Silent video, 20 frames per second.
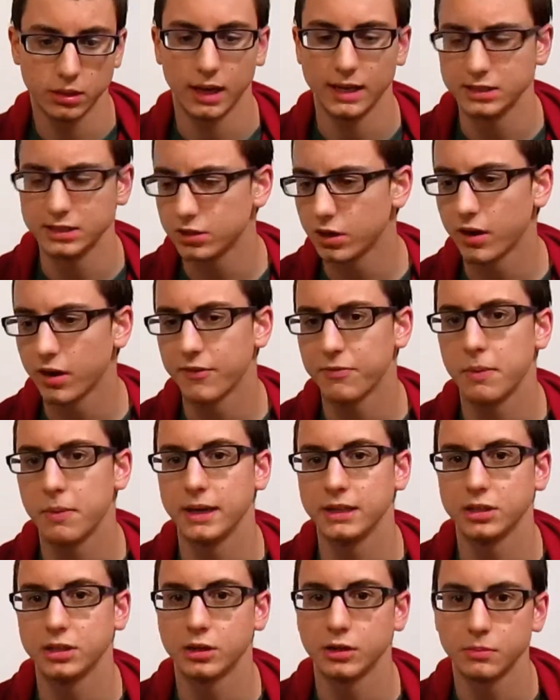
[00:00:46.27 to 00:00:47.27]
I start off
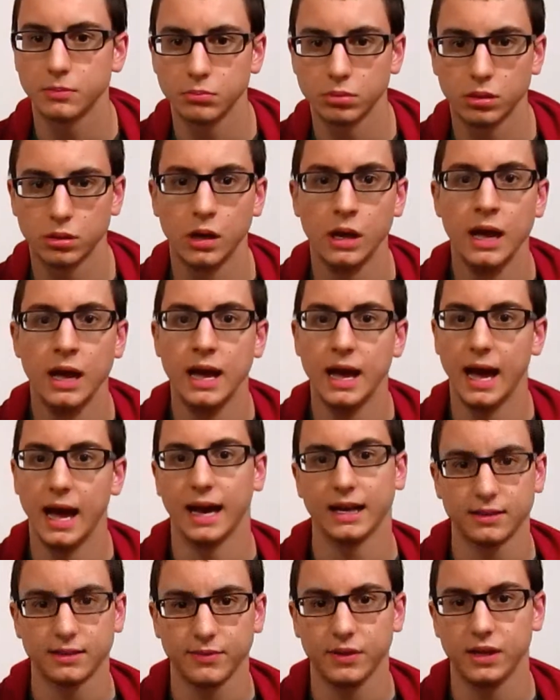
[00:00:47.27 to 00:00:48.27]
my turn
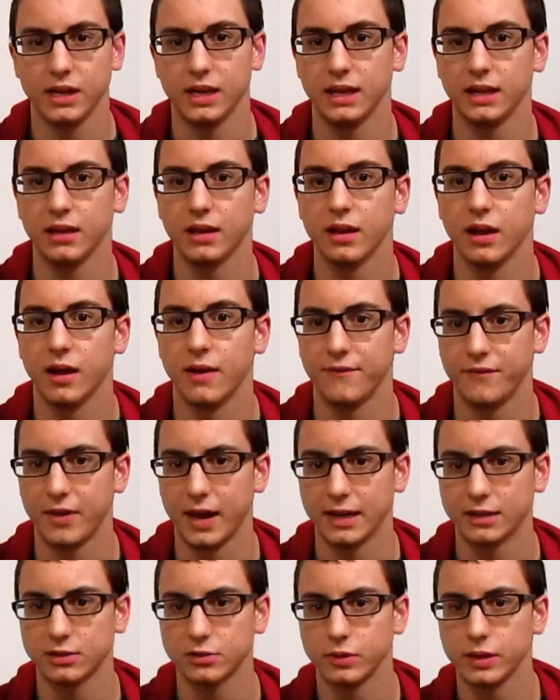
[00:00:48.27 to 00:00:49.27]
activating a
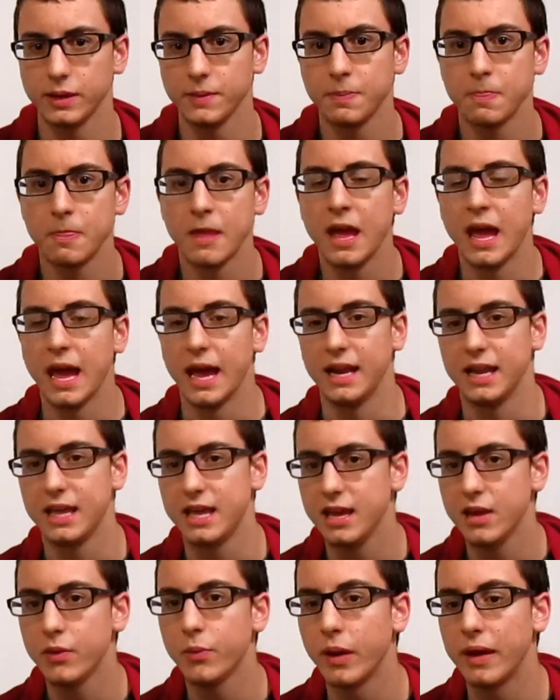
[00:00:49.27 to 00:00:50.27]
factory, and
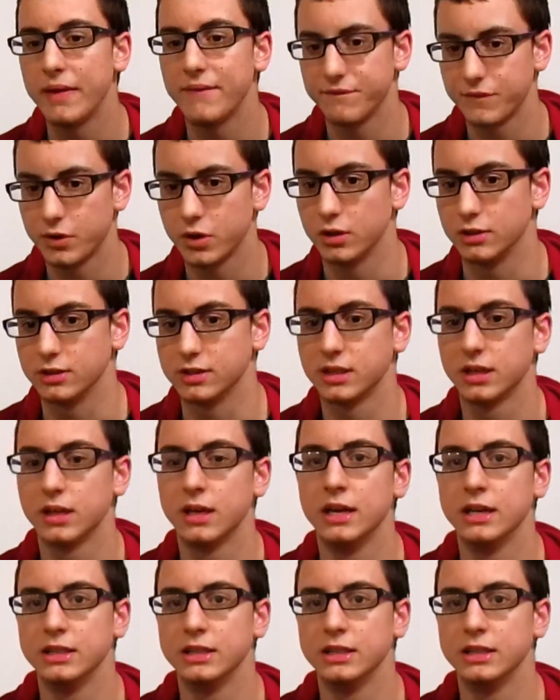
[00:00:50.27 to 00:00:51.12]
he went first.